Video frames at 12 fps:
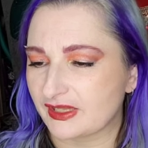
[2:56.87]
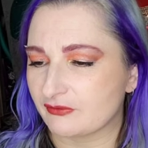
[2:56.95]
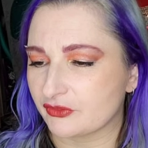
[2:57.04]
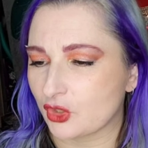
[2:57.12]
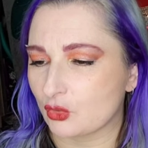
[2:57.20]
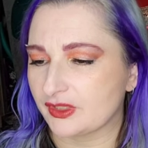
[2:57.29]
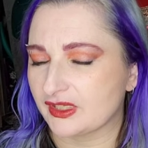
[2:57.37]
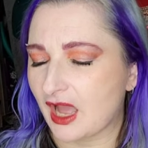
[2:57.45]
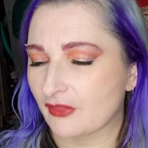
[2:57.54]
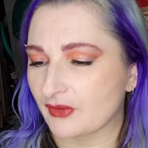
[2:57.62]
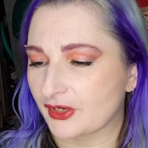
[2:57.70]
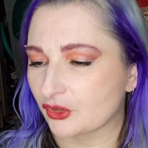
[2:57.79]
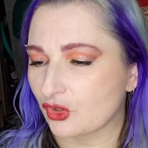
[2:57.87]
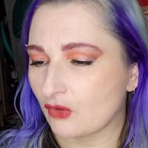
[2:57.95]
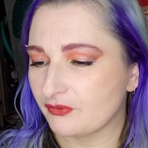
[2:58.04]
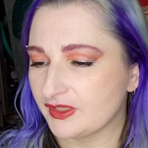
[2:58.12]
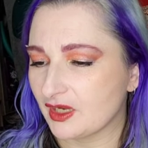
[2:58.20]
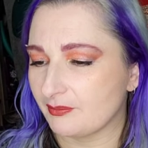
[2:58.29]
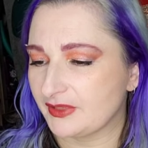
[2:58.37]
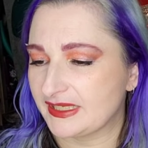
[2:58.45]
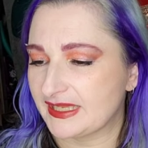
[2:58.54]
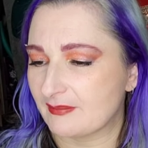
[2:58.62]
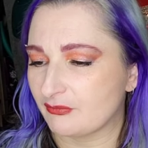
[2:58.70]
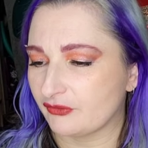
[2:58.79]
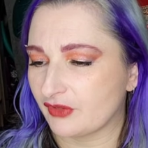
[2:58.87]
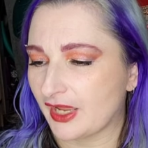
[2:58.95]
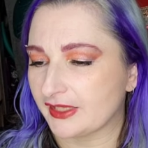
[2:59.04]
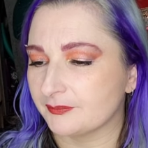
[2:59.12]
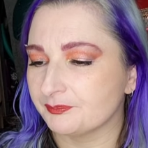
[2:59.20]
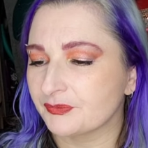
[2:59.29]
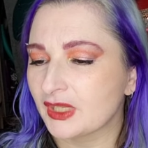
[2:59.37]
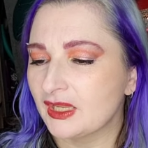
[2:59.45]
flavor that only Gothrider Coffee Company can provide.